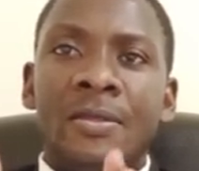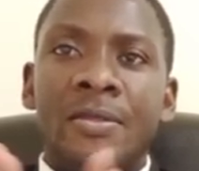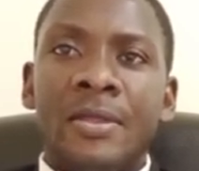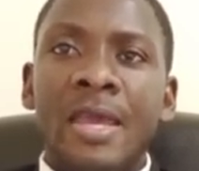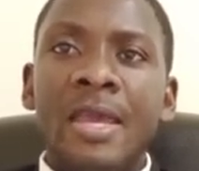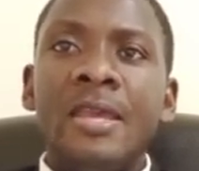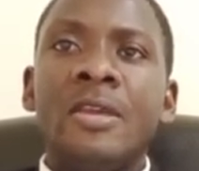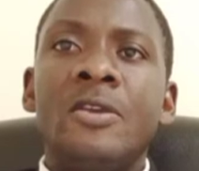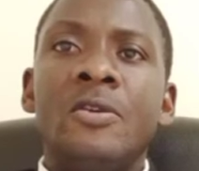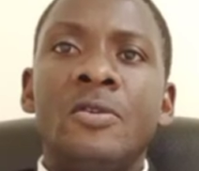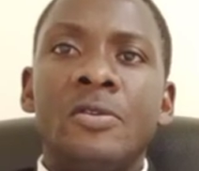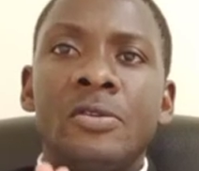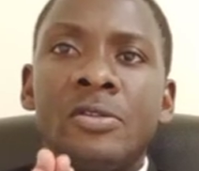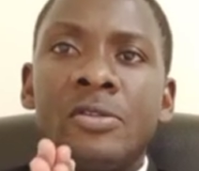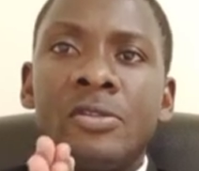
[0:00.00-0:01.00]
thank
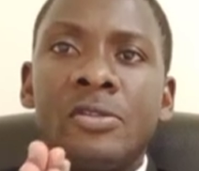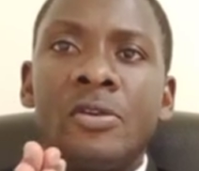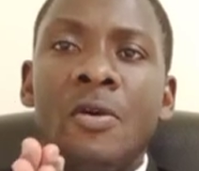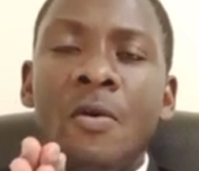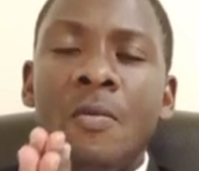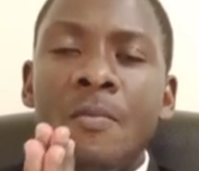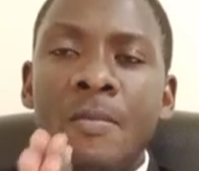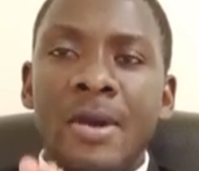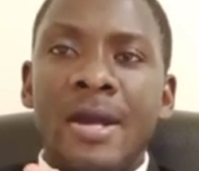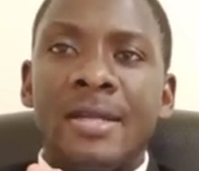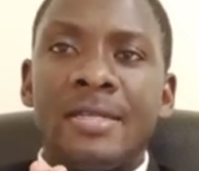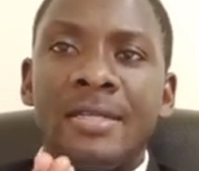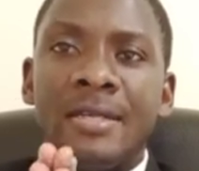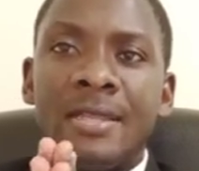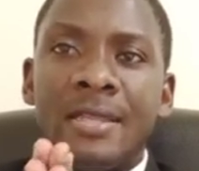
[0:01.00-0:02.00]
you so
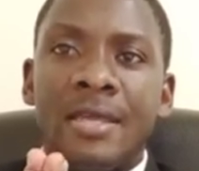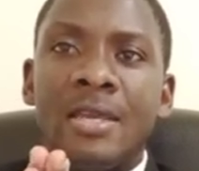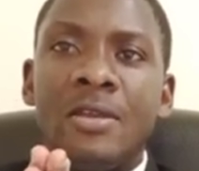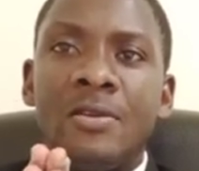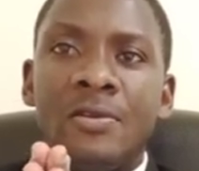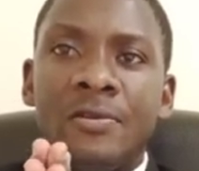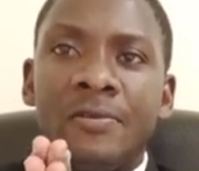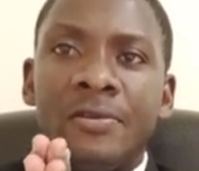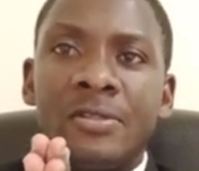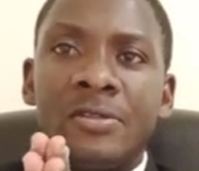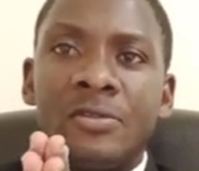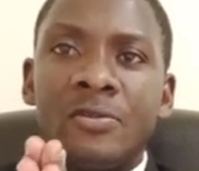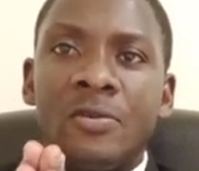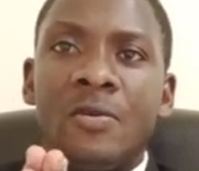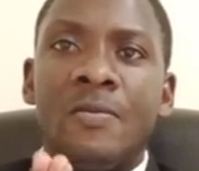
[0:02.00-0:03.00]
much. Thank you
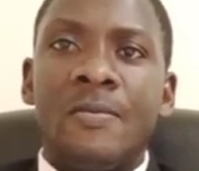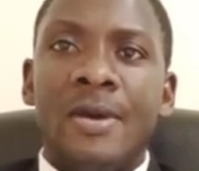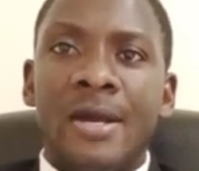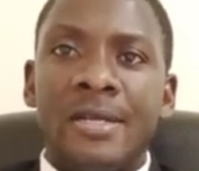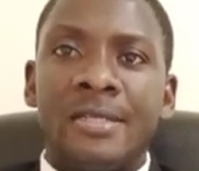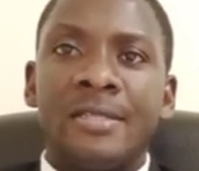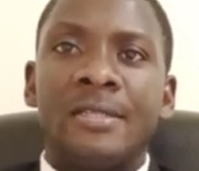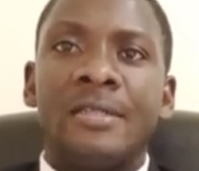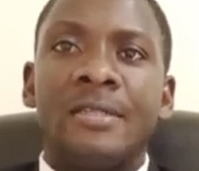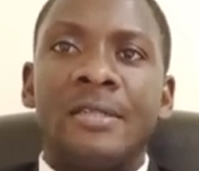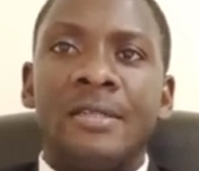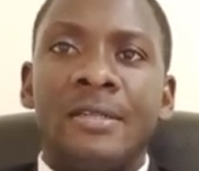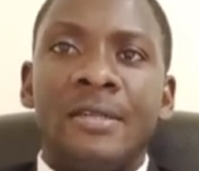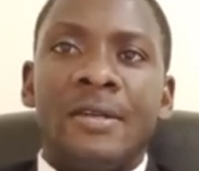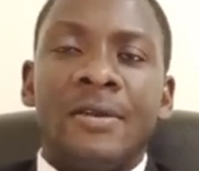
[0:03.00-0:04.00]
so much.
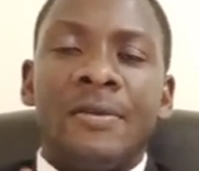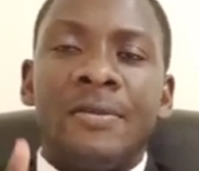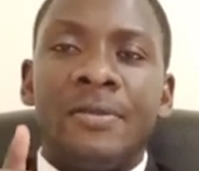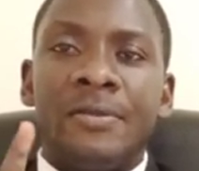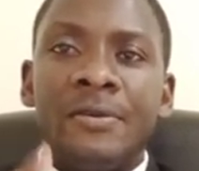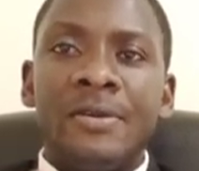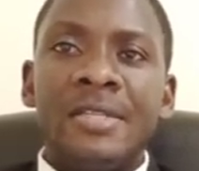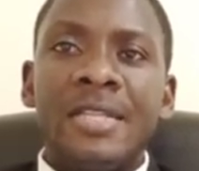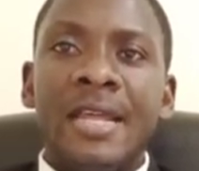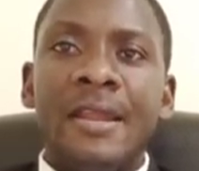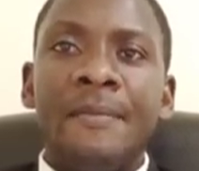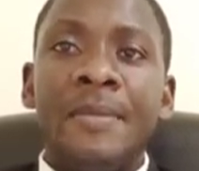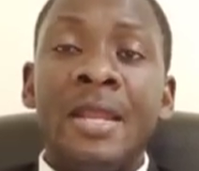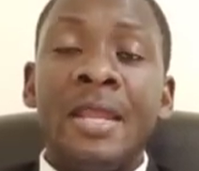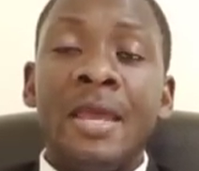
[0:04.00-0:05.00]
Those that
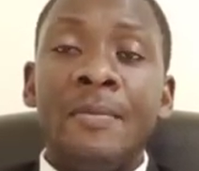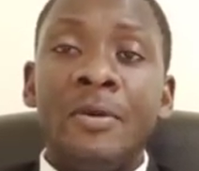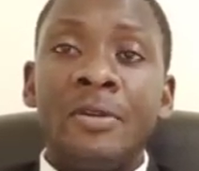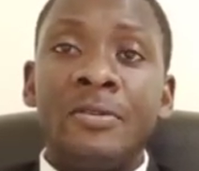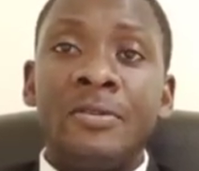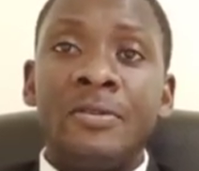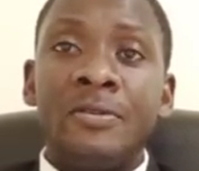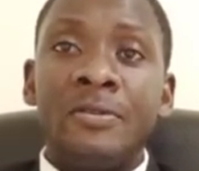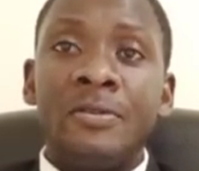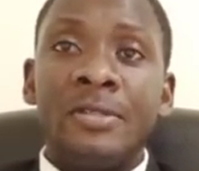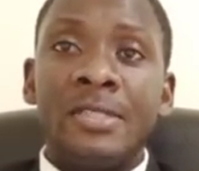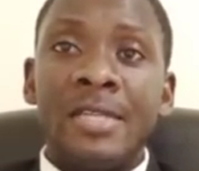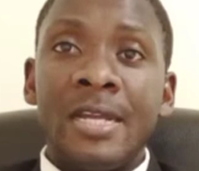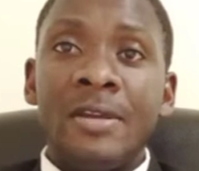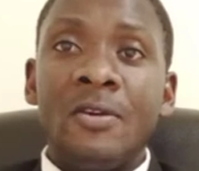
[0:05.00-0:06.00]
have been able to
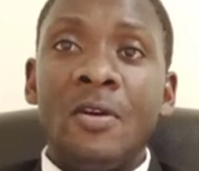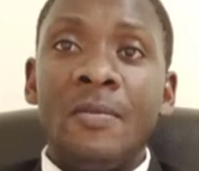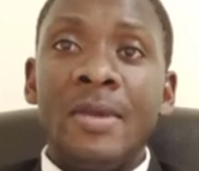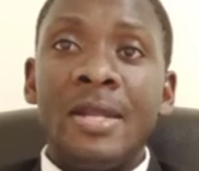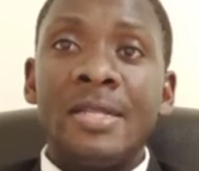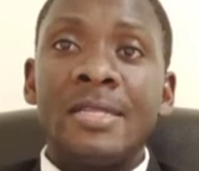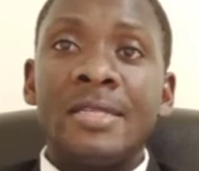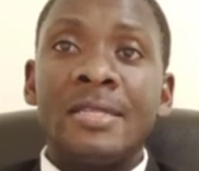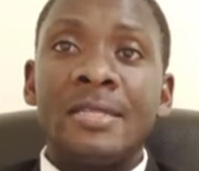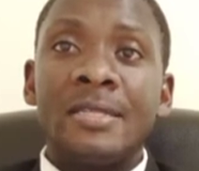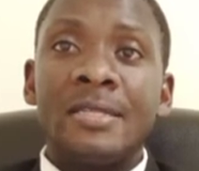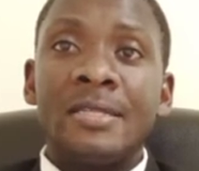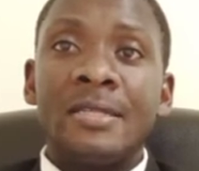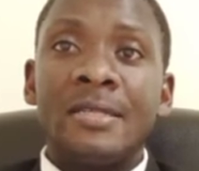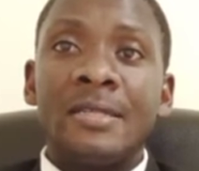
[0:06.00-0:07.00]
send comments,
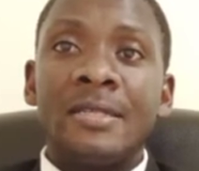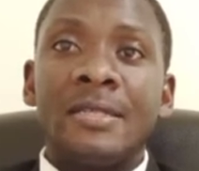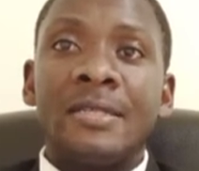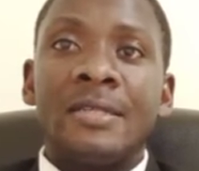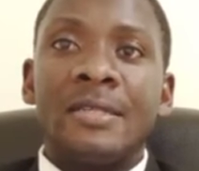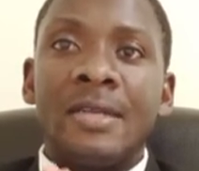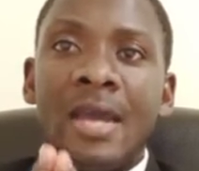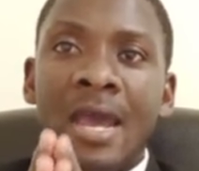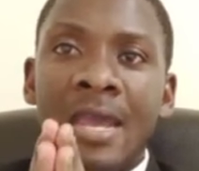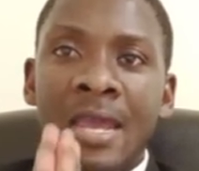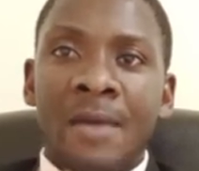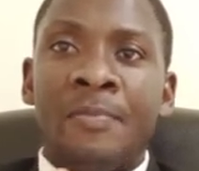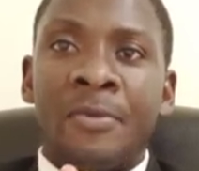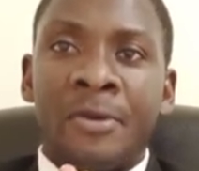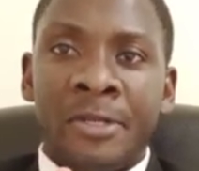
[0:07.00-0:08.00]
I
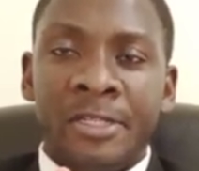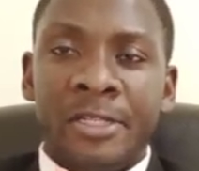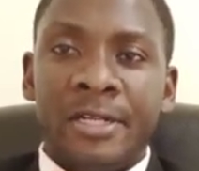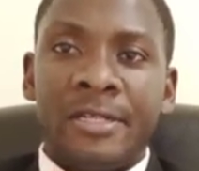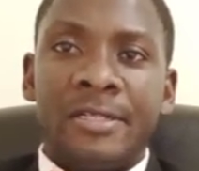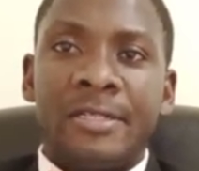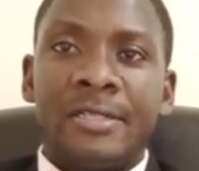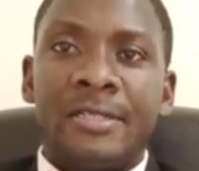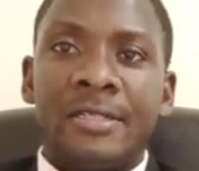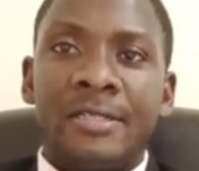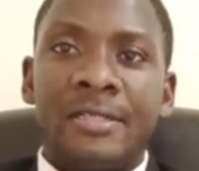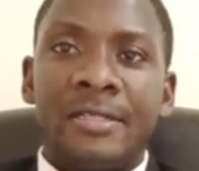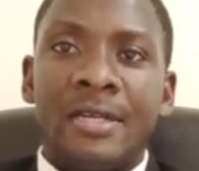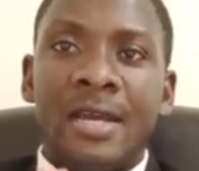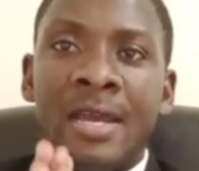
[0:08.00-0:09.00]
appreciate.
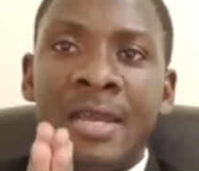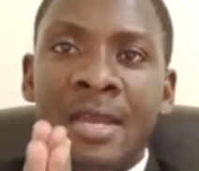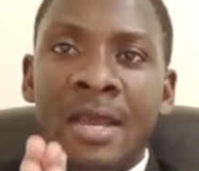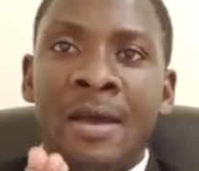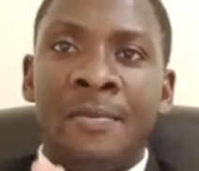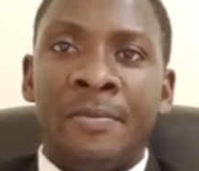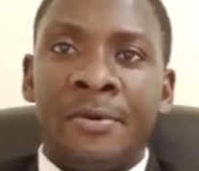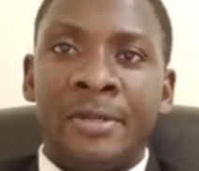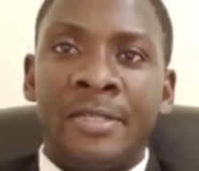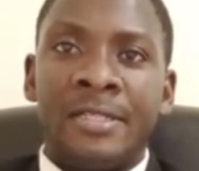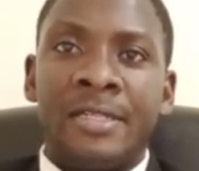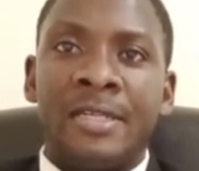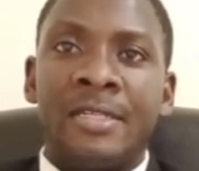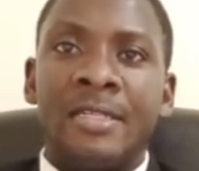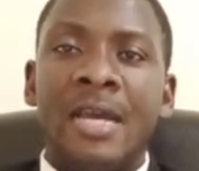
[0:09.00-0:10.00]
I
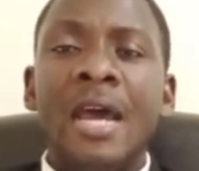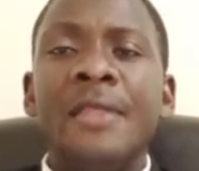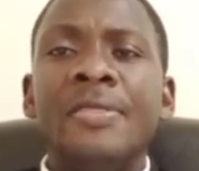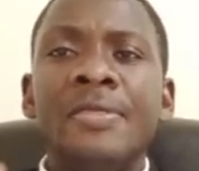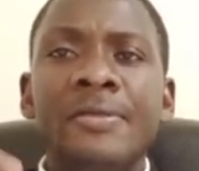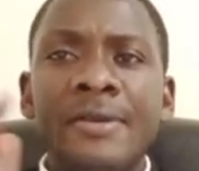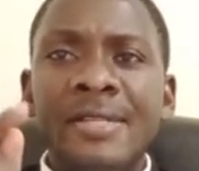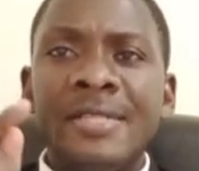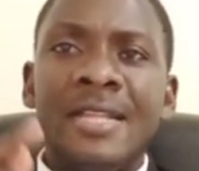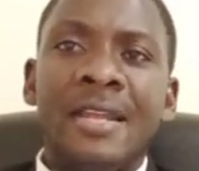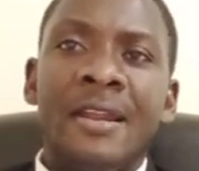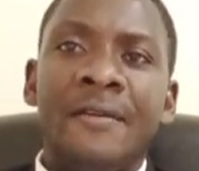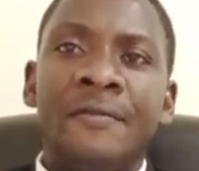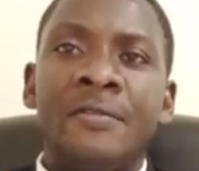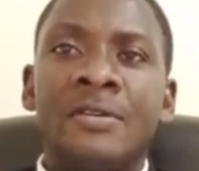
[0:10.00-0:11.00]
appreciate. And those that
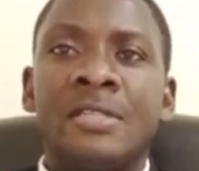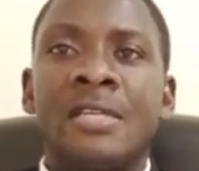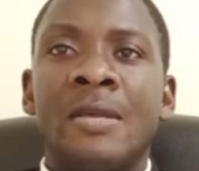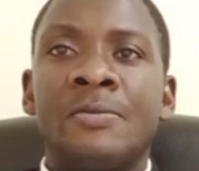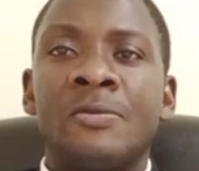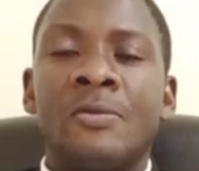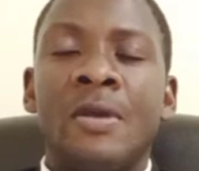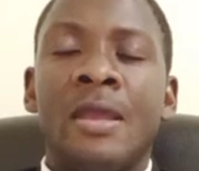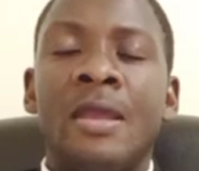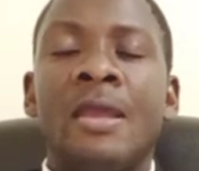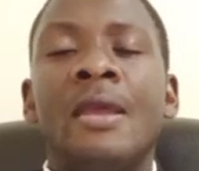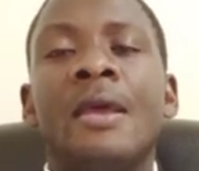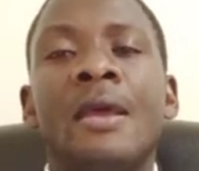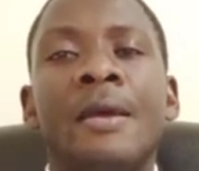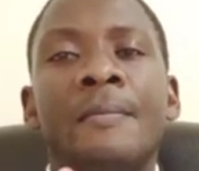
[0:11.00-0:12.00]
have not subscribed,
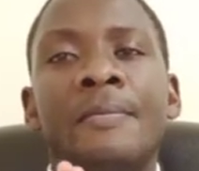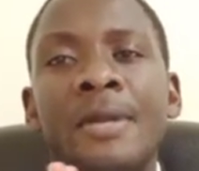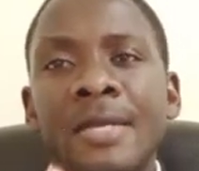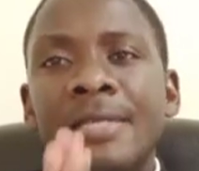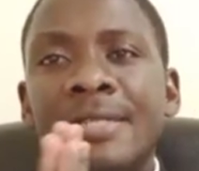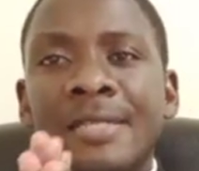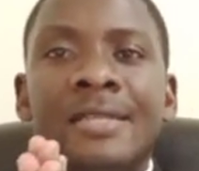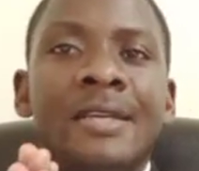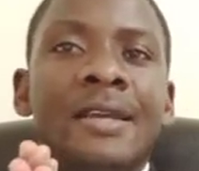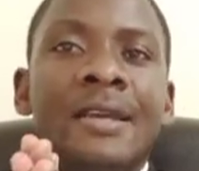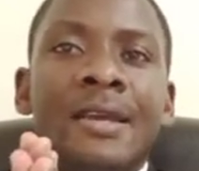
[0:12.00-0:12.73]
please